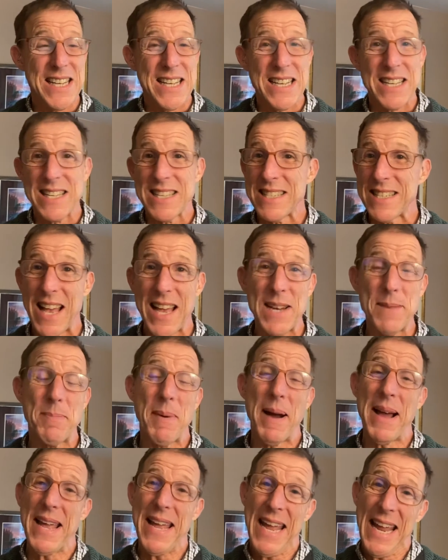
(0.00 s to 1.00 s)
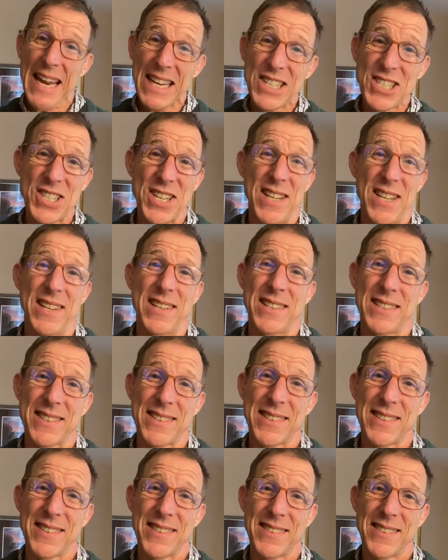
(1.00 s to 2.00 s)
said by
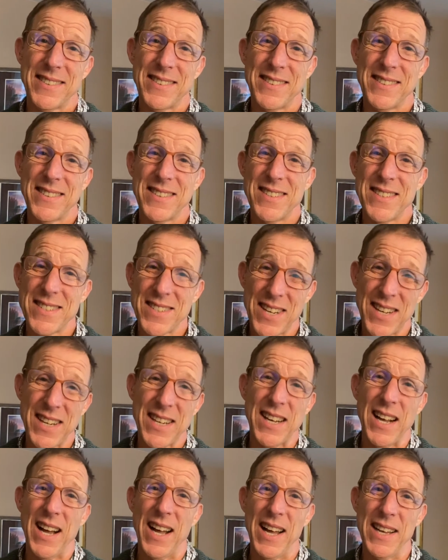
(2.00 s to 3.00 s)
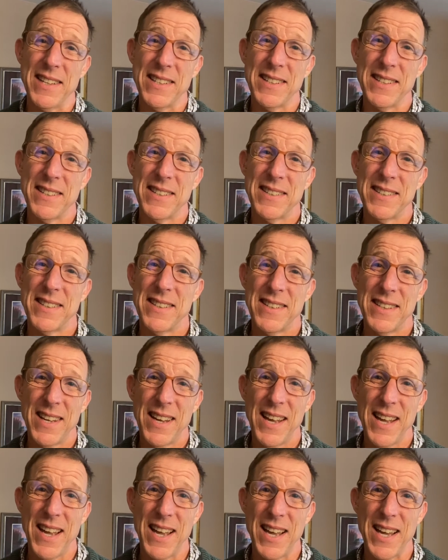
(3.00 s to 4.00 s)
ancients to God.
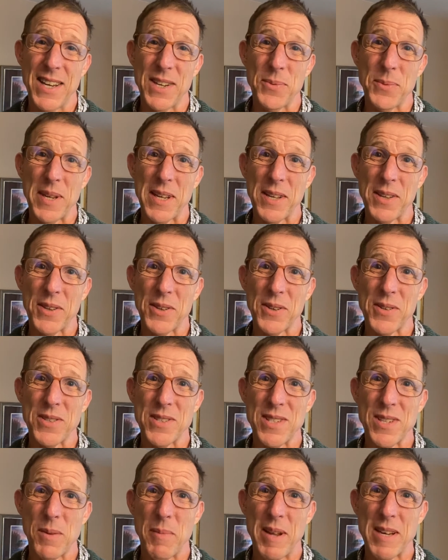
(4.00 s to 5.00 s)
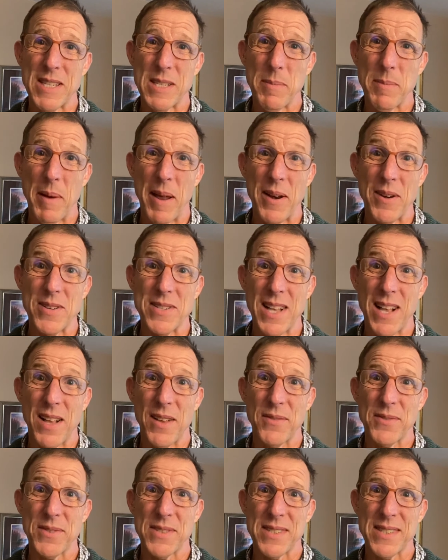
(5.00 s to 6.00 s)
And we can learn so much about
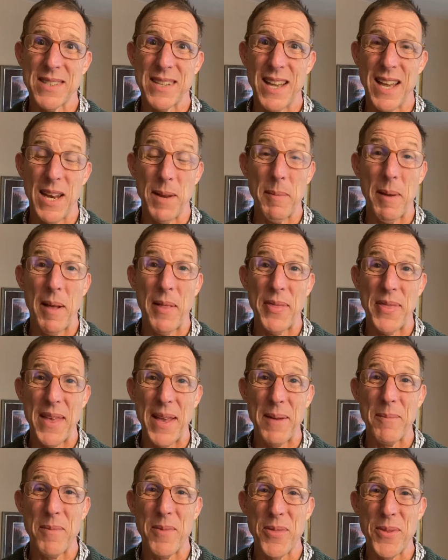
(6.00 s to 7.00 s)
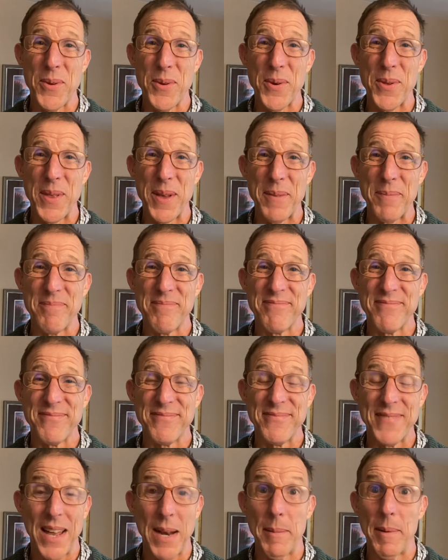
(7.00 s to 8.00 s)
ourselves and about them through them,
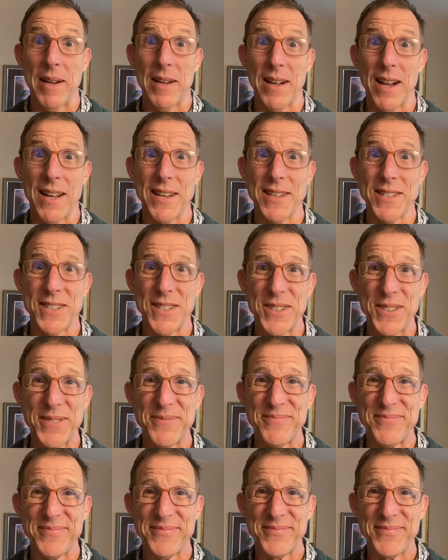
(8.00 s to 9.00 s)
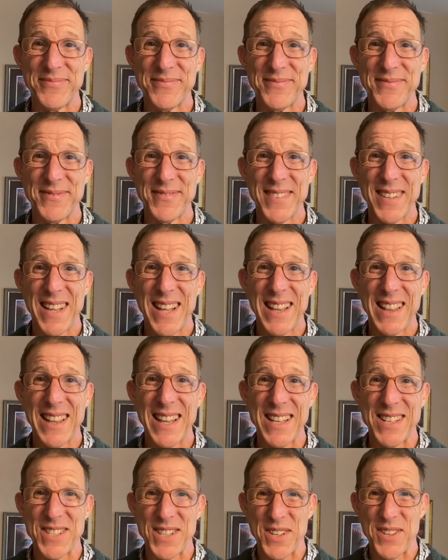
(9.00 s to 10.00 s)
and about God too.
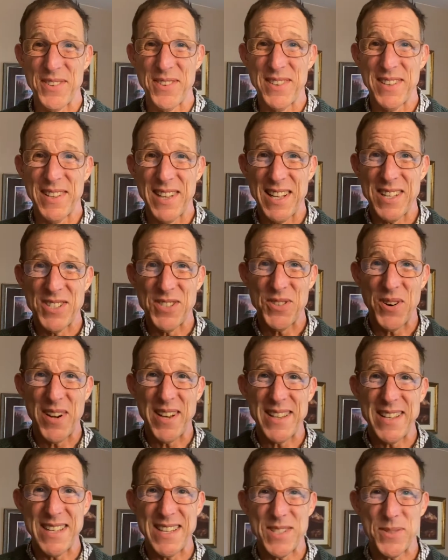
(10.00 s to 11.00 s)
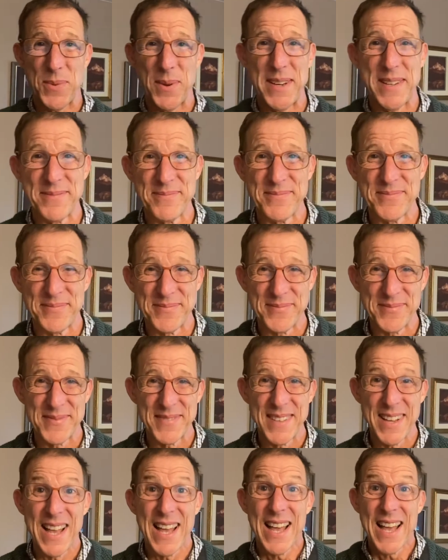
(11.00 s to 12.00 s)
Let's join in this one.
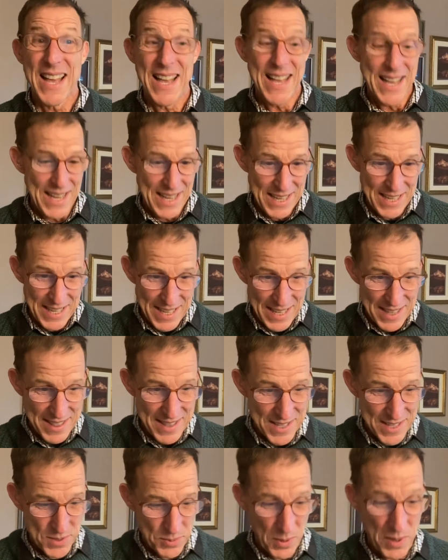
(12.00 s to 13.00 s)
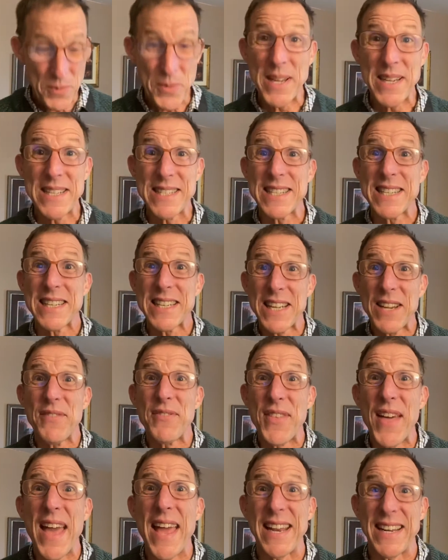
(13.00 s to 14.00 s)
This one reads, "Give
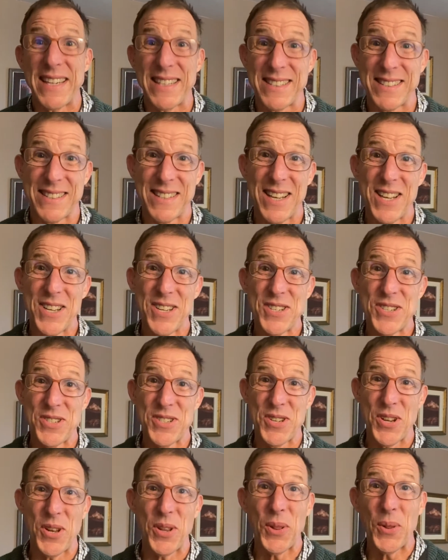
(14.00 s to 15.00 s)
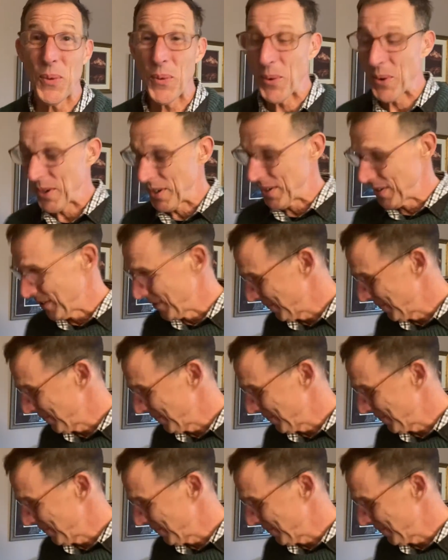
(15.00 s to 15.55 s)
thanks to the Lord,